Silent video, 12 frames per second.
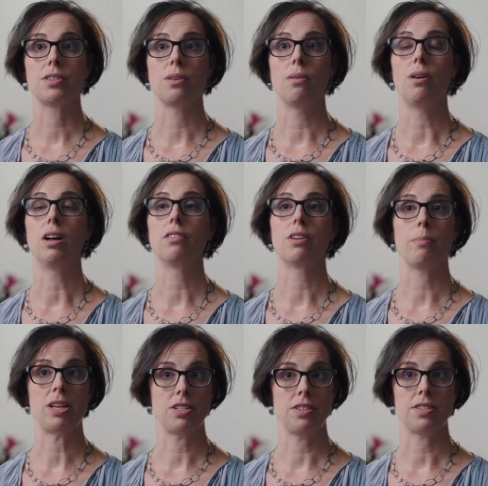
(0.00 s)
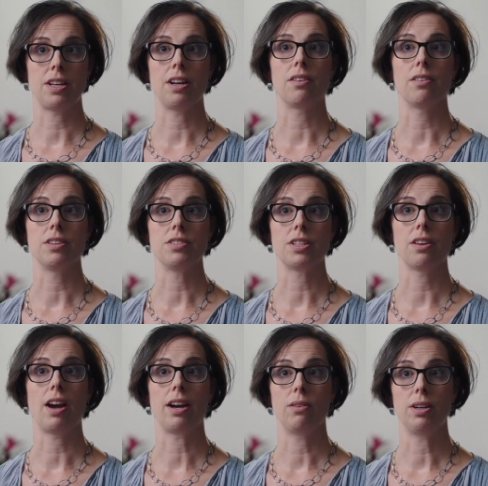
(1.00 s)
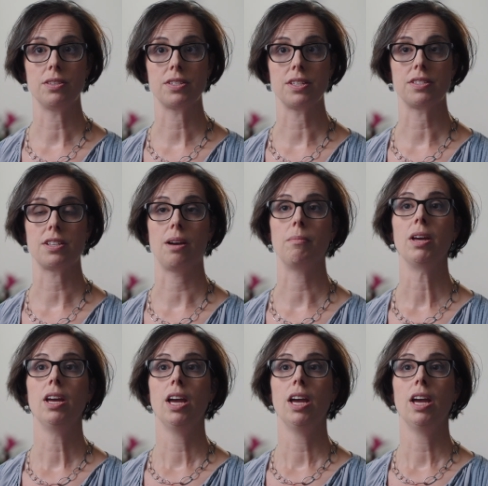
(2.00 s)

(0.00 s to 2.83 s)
So all of our patients that enter into the Ohio Health System